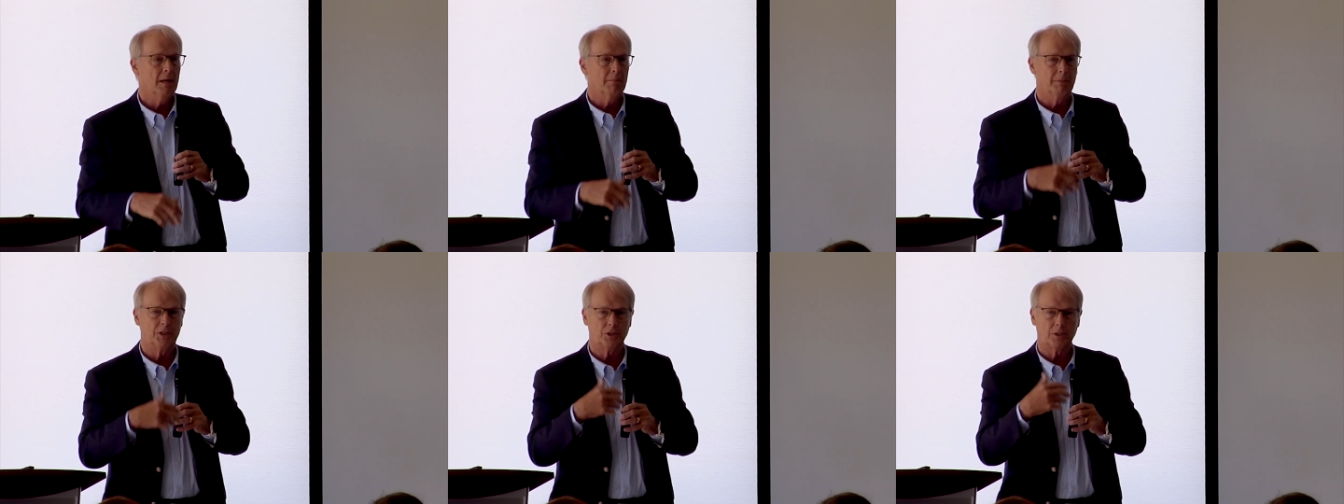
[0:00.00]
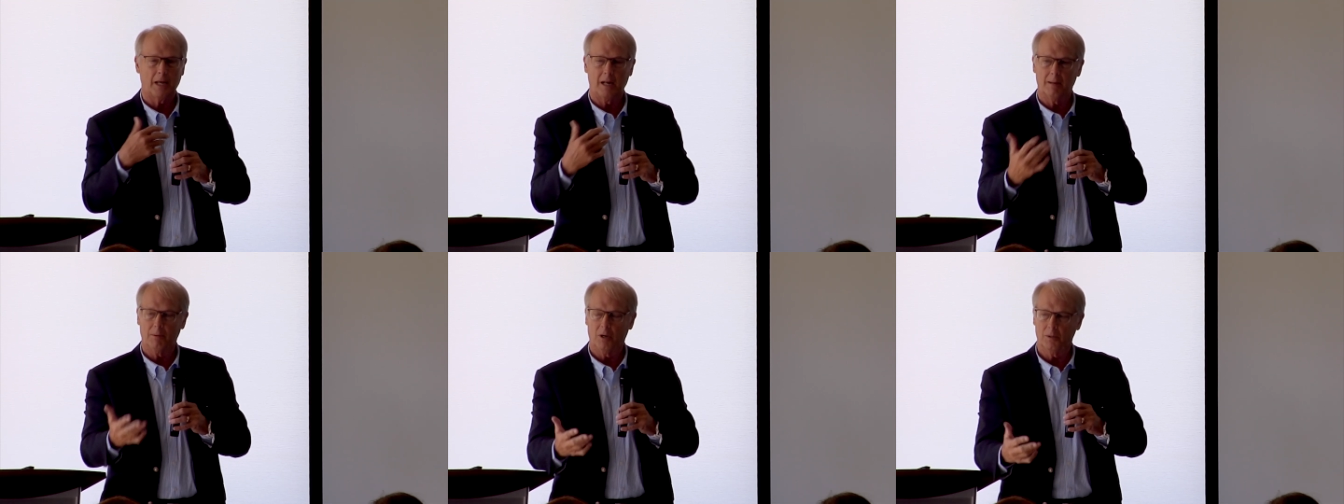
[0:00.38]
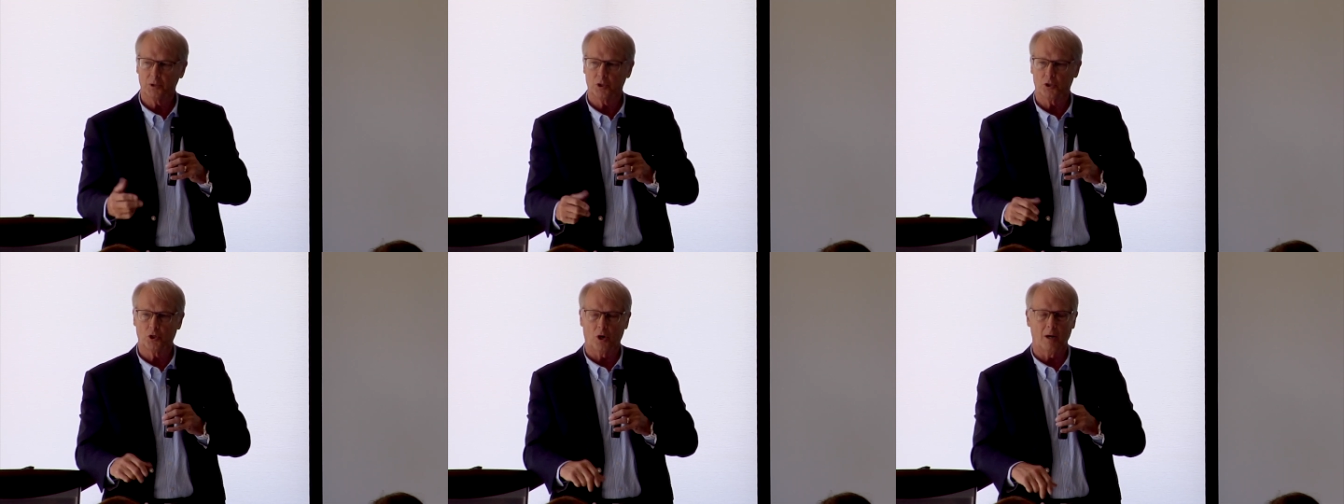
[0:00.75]
Mrs. Annenberg
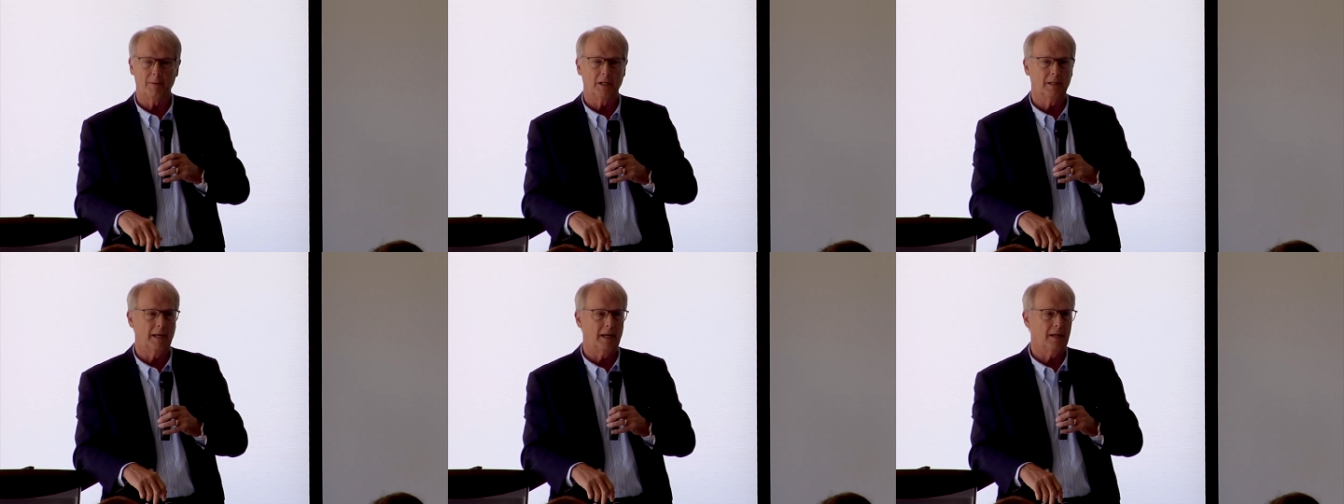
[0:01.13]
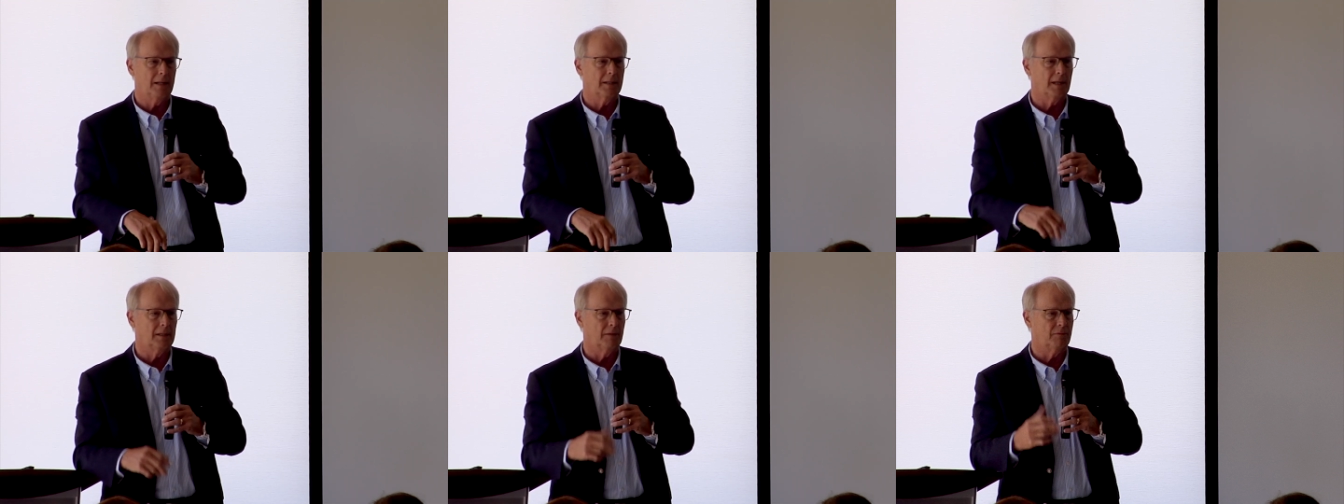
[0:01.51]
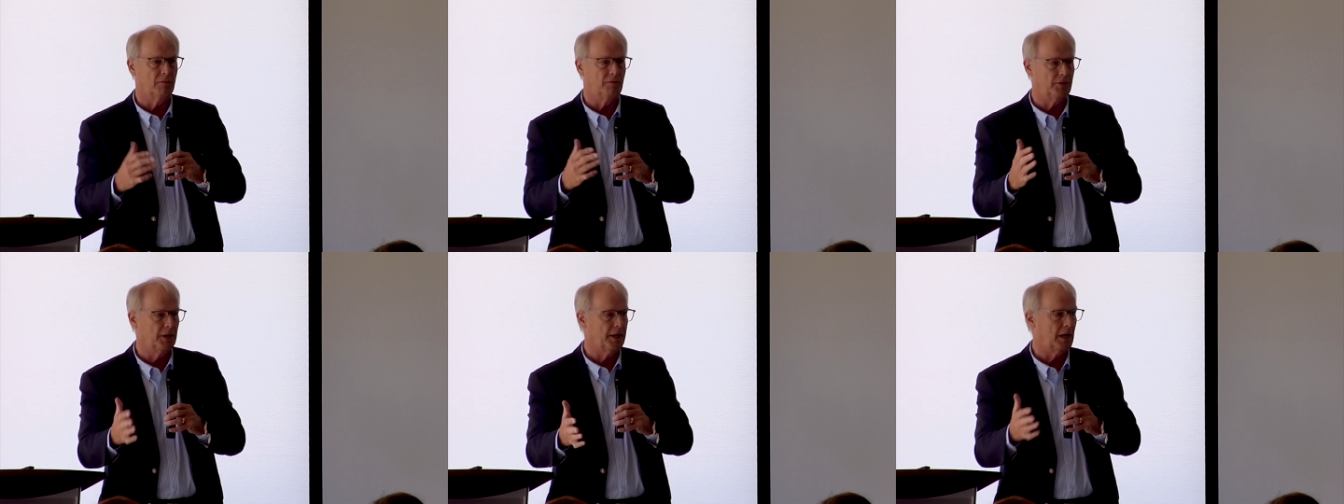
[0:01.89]
was a charming lady. They lived in
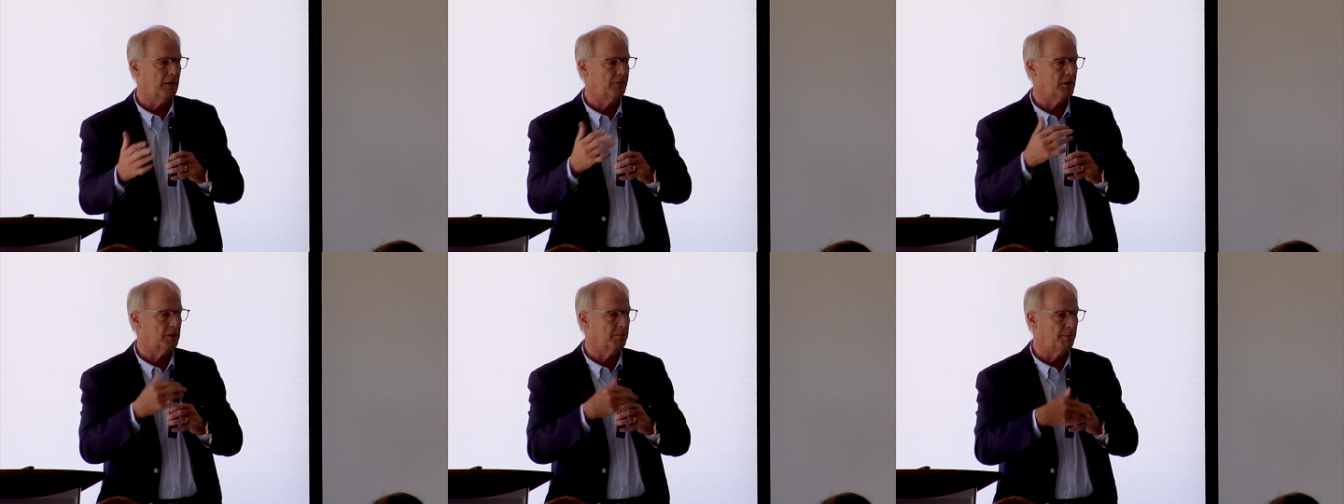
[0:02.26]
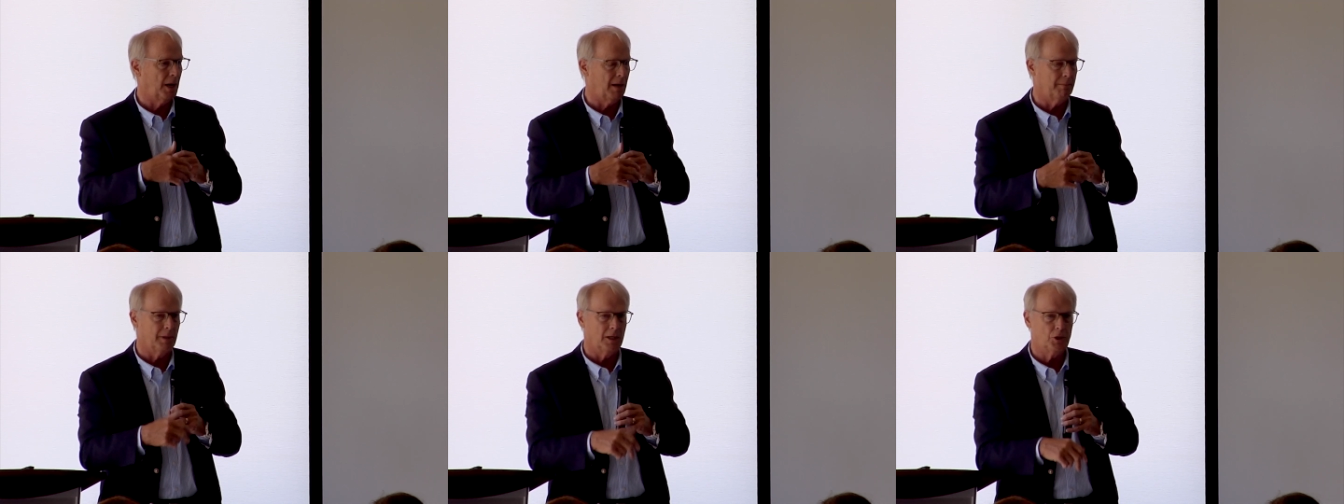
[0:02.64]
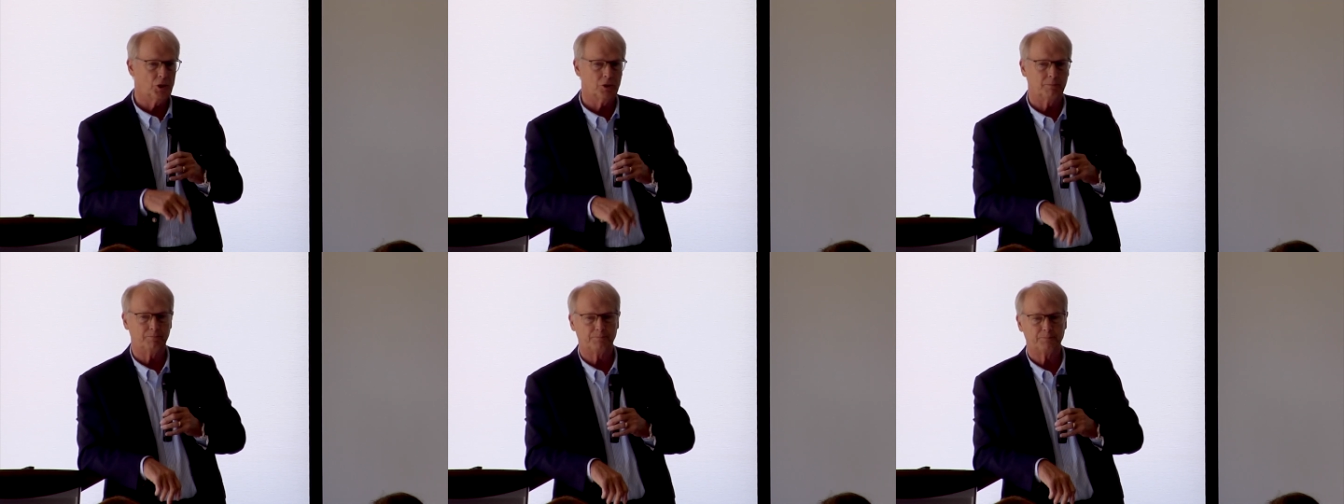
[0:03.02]
Philadelphia and Palm Beach.